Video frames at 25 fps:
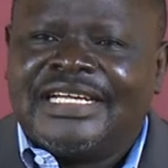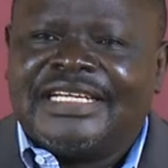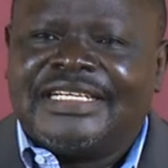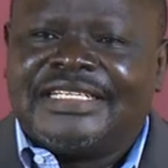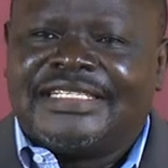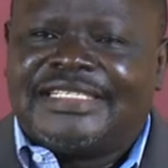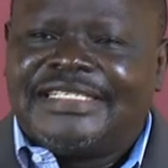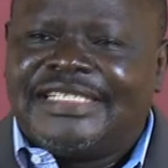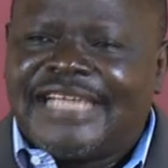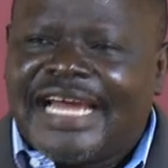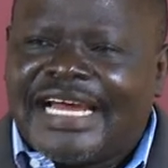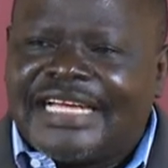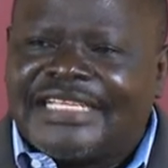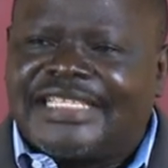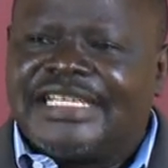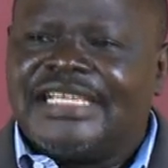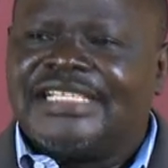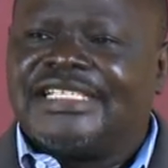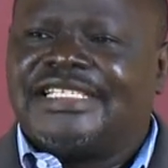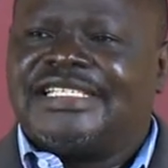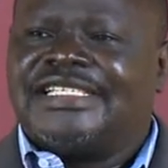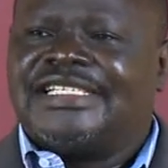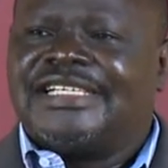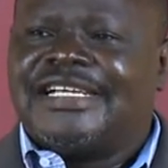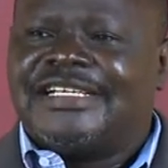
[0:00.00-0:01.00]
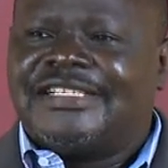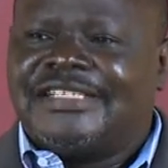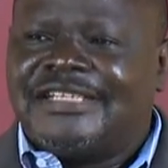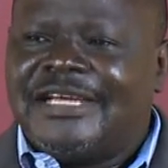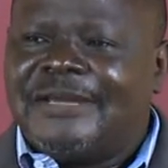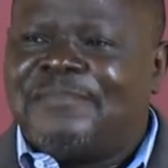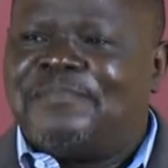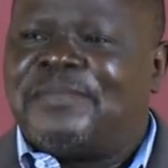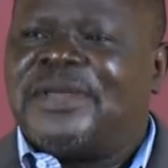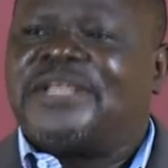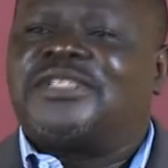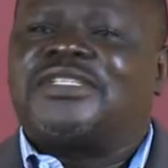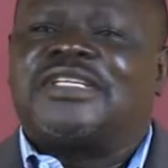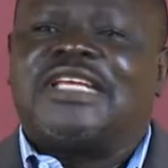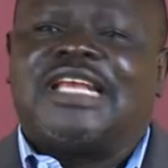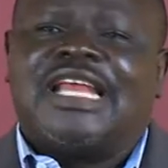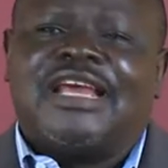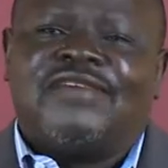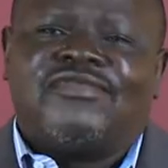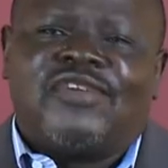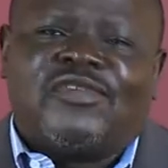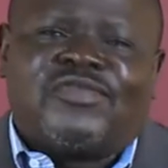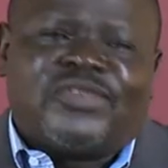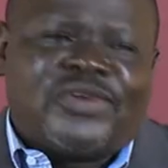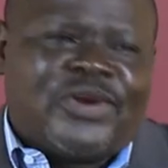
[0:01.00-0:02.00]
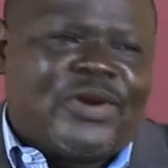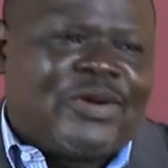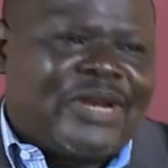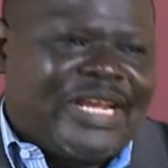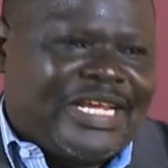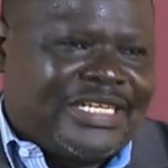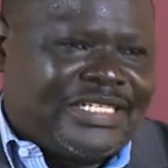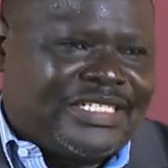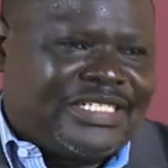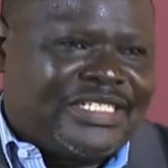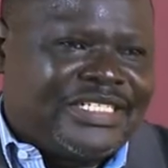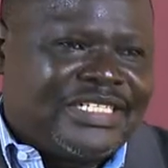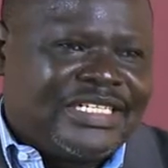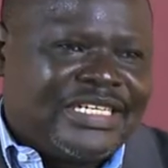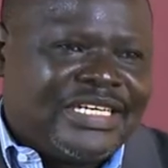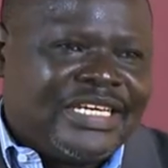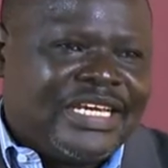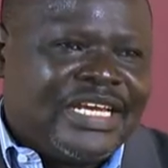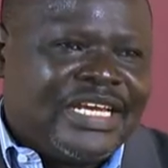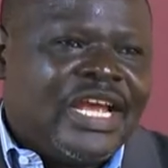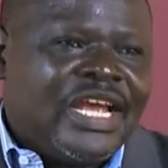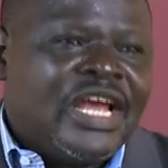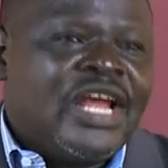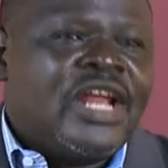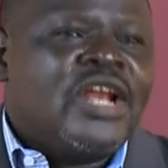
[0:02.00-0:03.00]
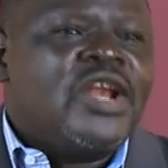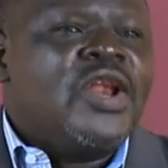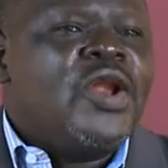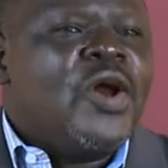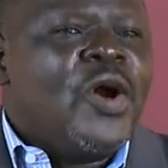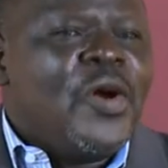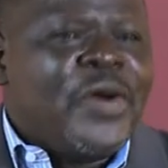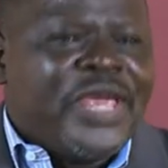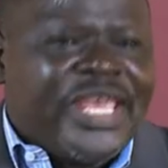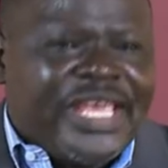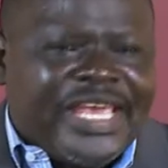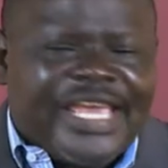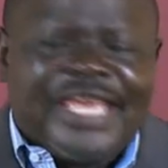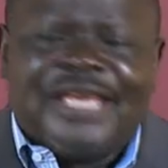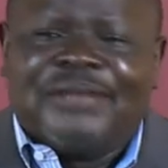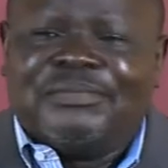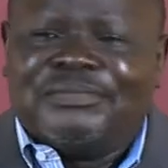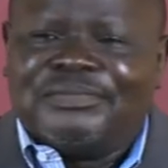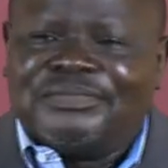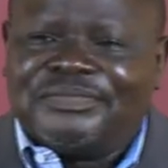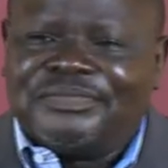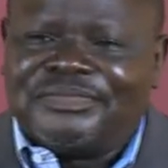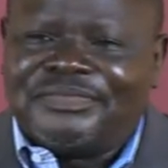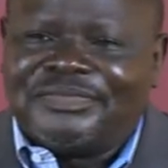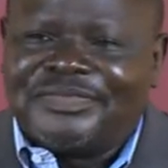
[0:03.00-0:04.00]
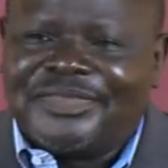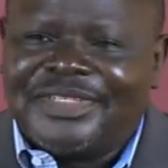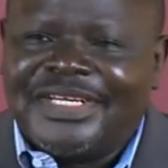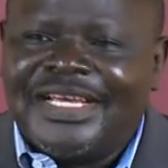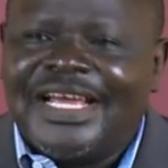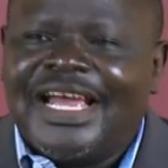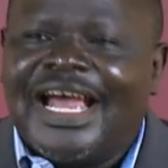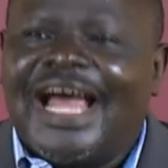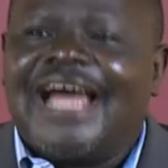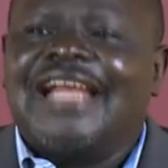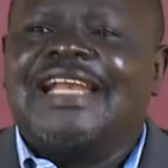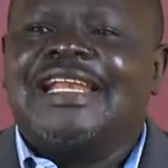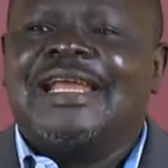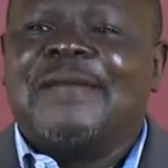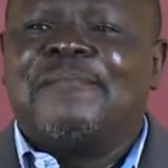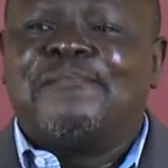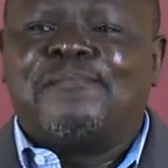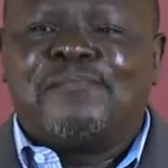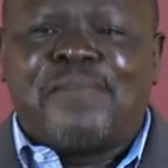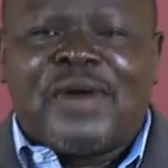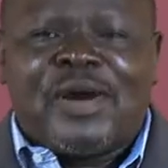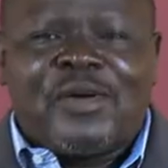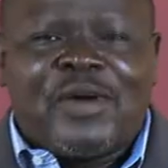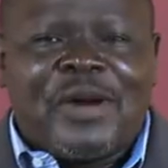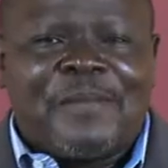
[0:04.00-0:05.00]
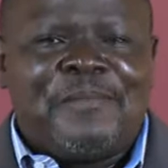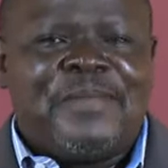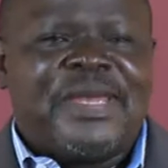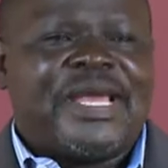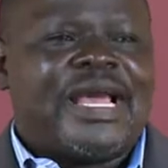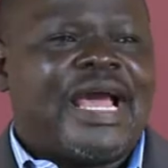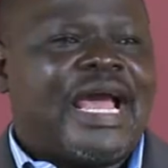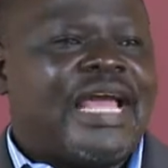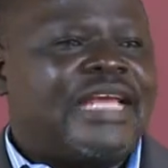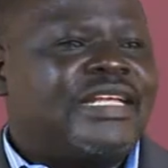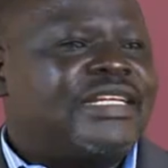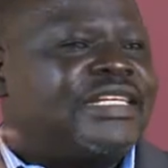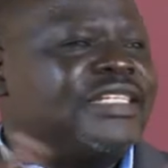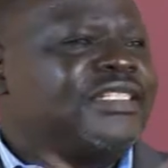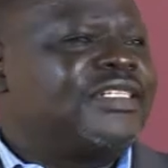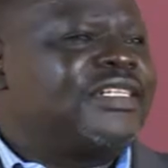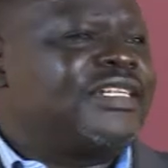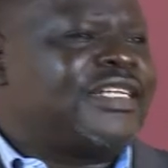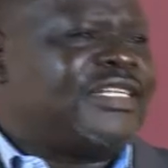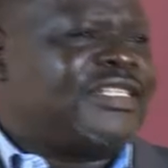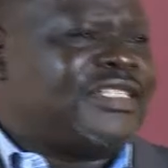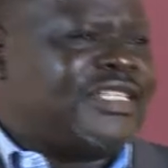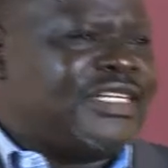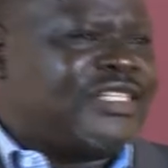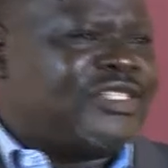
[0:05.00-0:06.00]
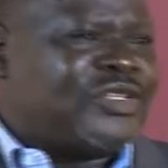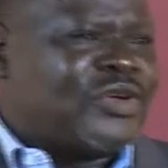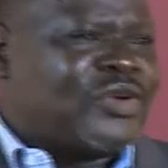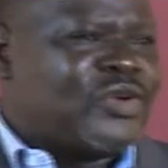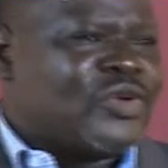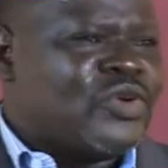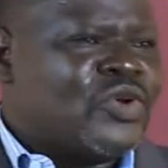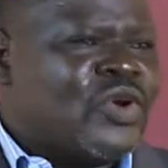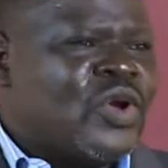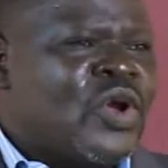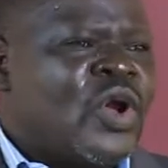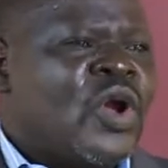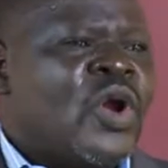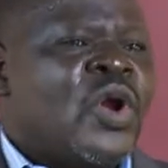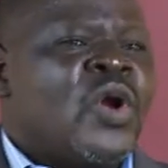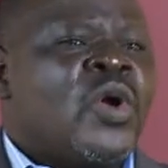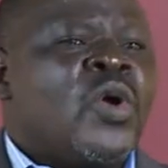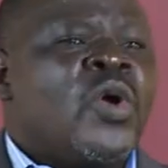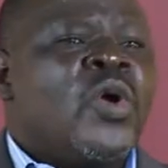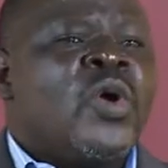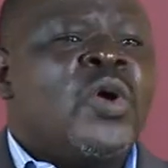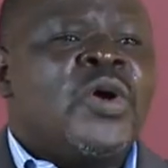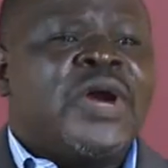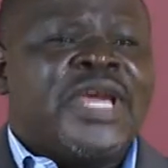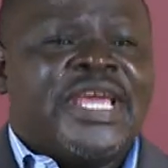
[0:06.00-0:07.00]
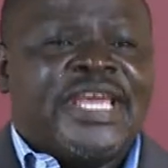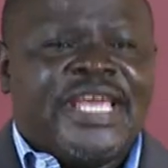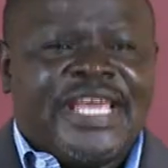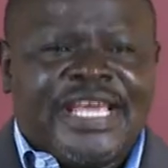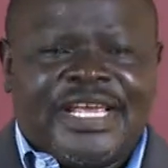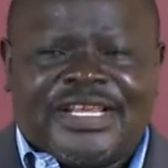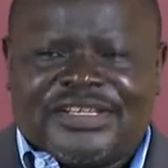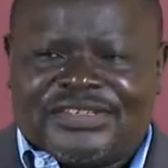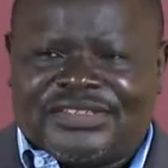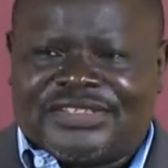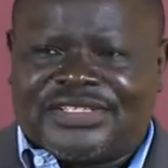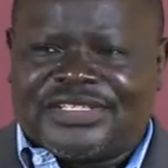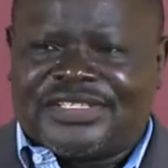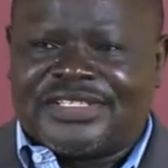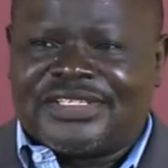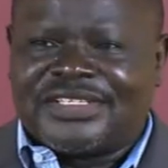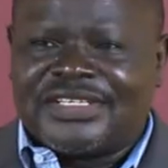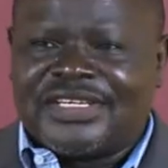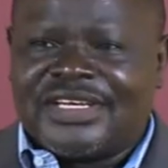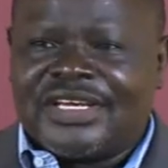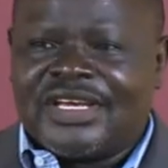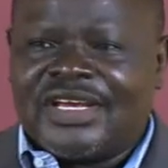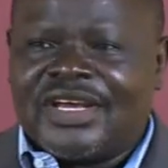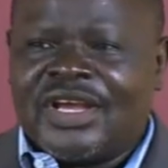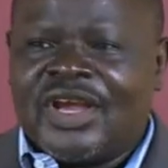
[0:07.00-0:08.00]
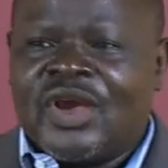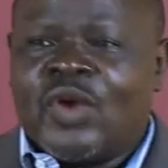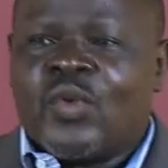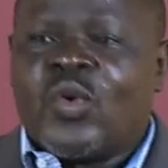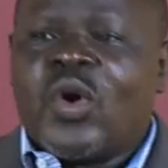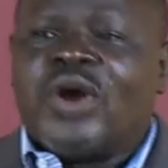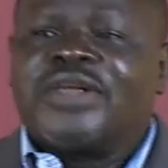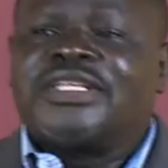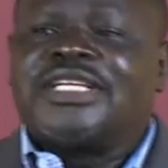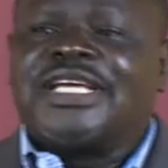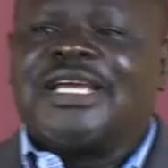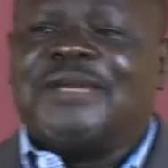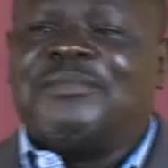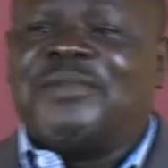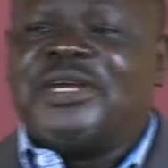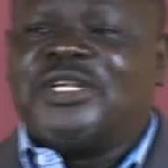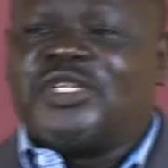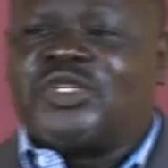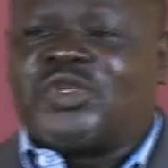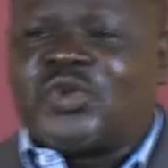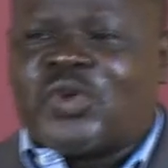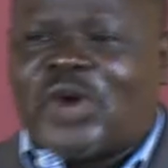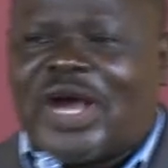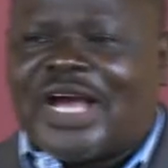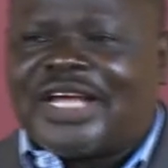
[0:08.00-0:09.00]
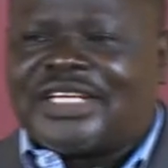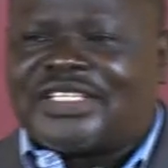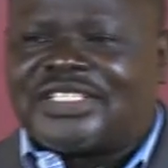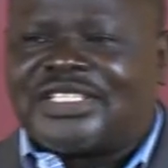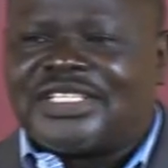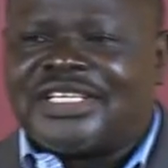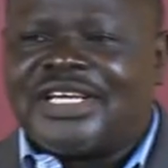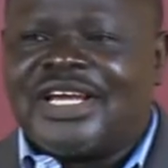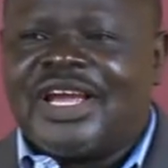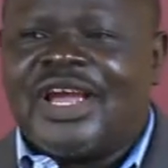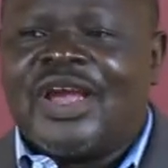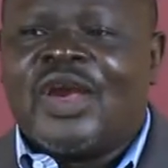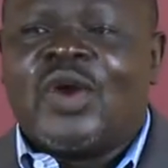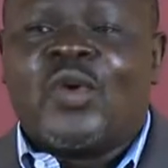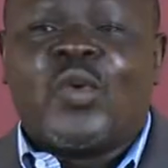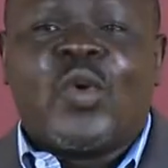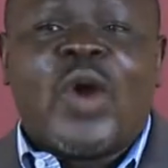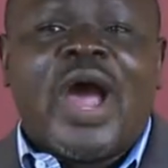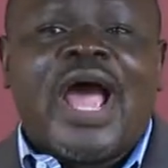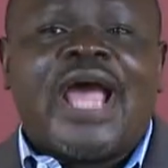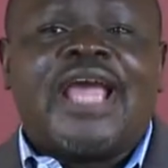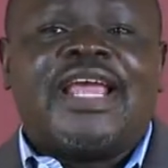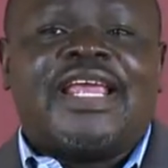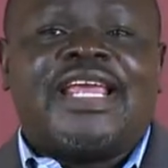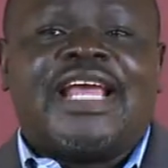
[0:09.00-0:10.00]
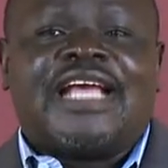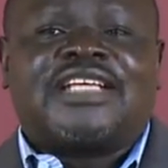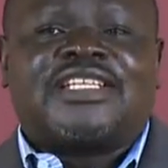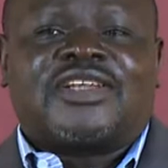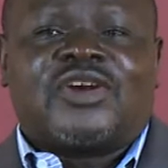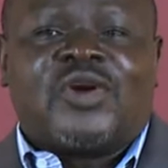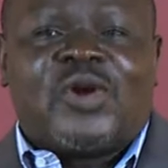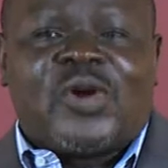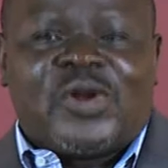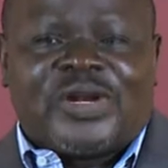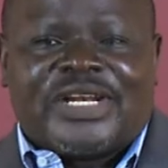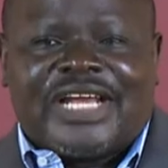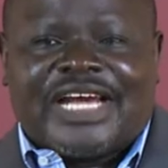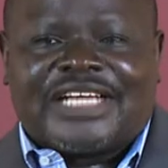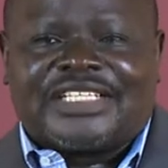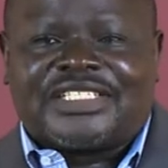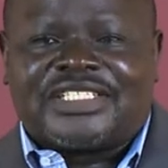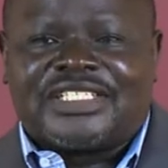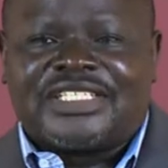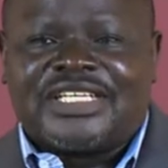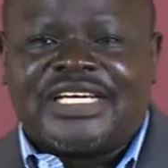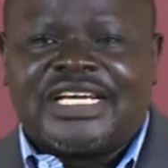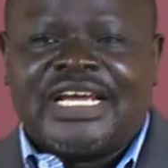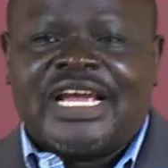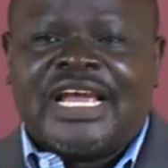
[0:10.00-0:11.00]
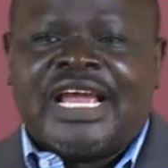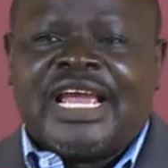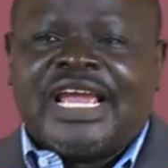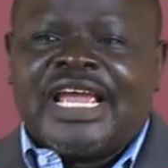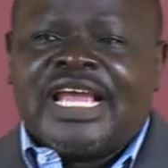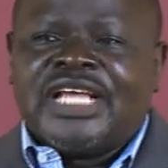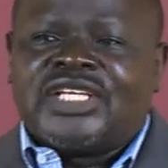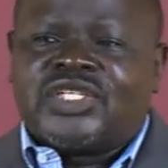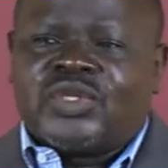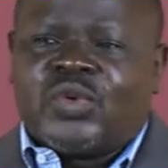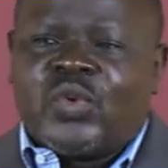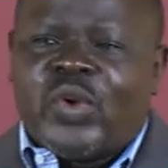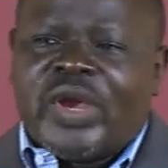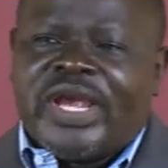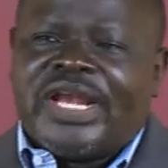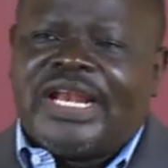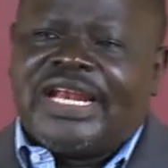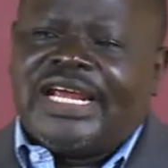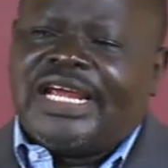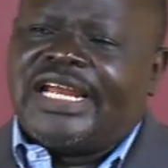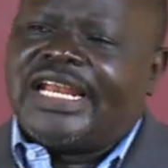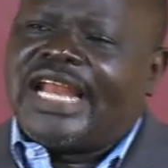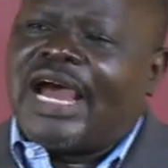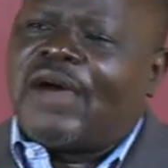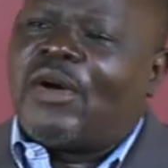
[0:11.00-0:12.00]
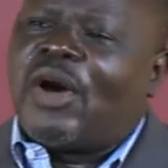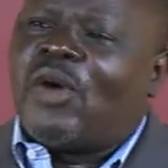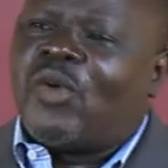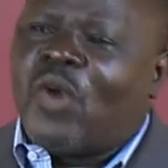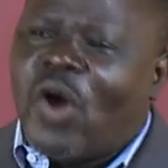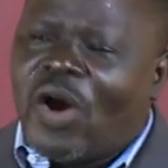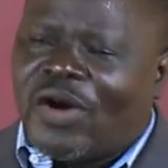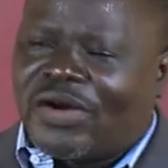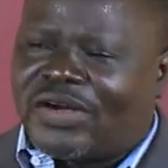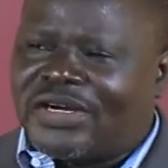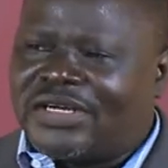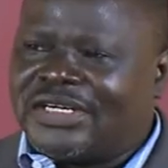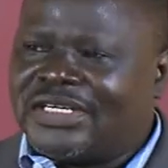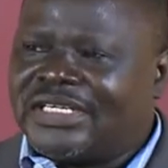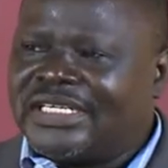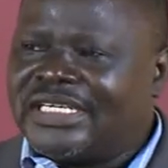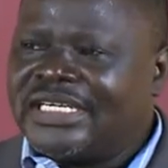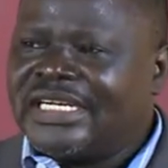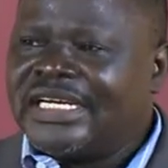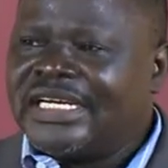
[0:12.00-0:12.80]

That is the deepest level of knowledge, knowing him and the power behind his resurrection, who he is, what he means to us, why he has called us, his will in our work.